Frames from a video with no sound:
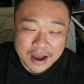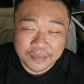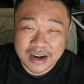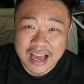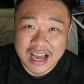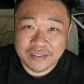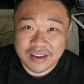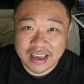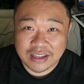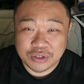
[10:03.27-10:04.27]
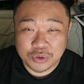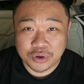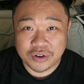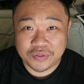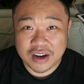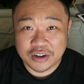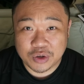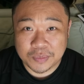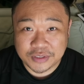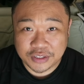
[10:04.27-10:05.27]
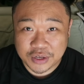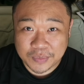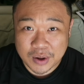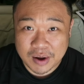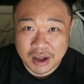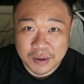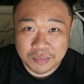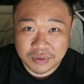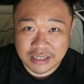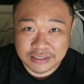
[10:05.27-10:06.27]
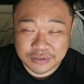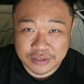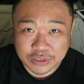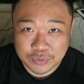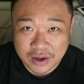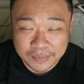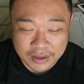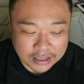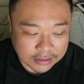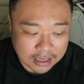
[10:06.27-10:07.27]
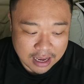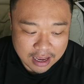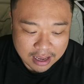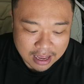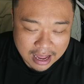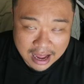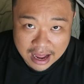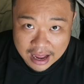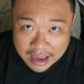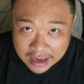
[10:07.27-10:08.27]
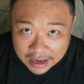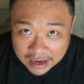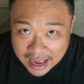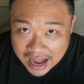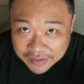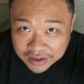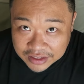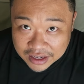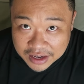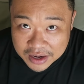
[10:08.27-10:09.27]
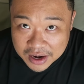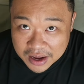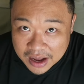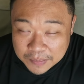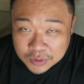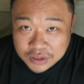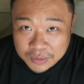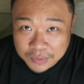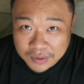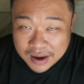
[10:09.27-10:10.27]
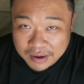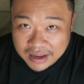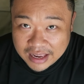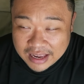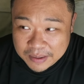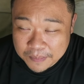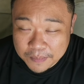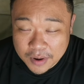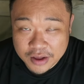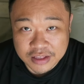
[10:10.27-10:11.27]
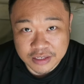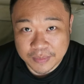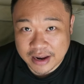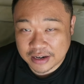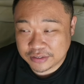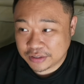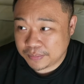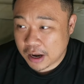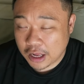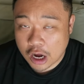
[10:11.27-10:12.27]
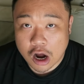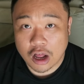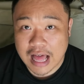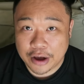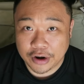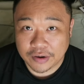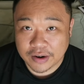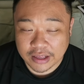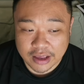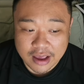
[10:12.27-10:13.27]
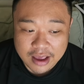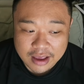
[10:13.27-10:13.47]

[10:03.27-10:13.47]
I'm going to have a tutorial for how to do a Brazilian blowout up pretty soon as well because I haven't done a Brazilian blowout in months in my hair, so it's probably all out already